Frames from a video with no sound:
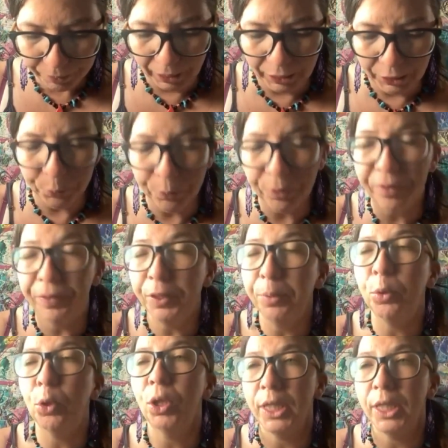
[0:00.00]
and you would feel
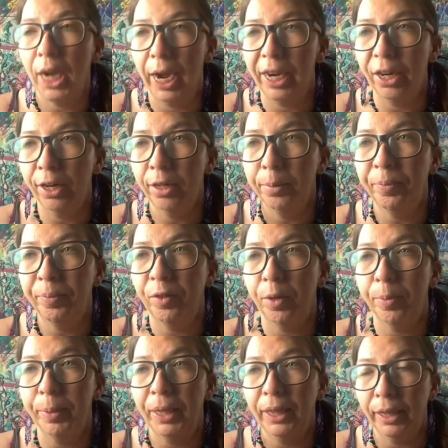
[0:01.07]
more tired
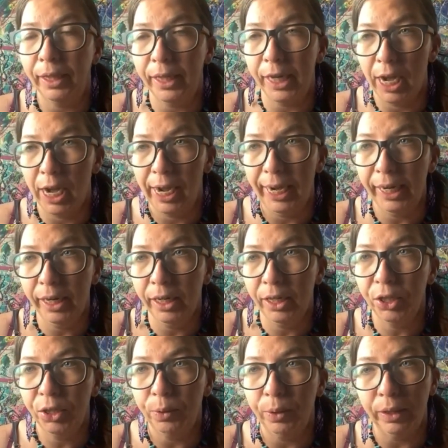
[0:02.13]
from 9
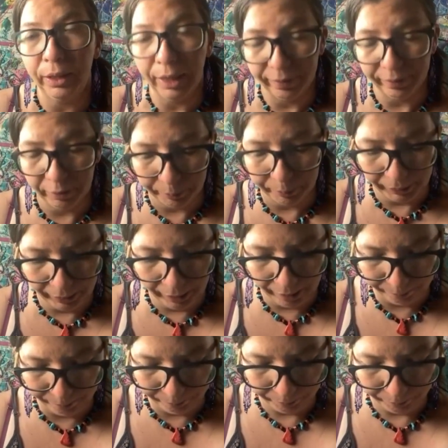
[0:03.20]
to 11
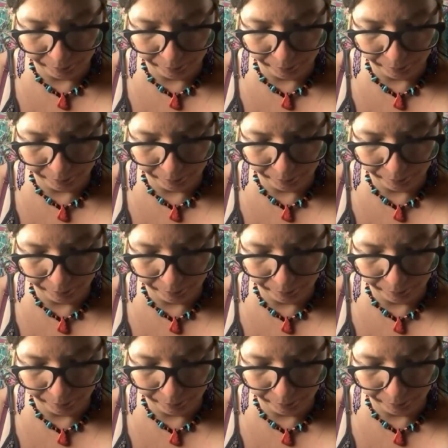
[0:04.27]
p.m.